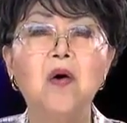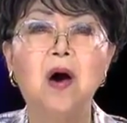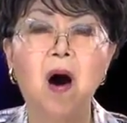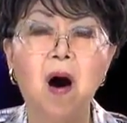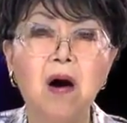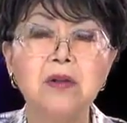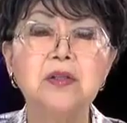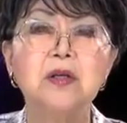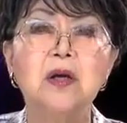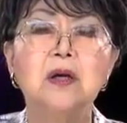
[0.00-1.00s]

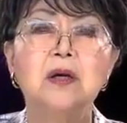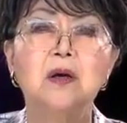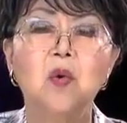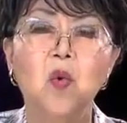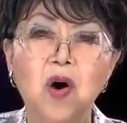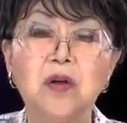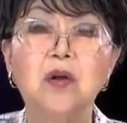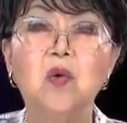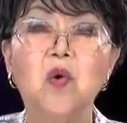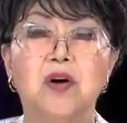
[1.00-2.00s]
God's
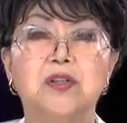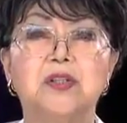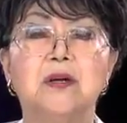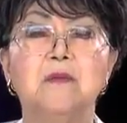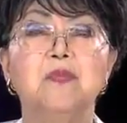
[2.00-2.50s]
word works.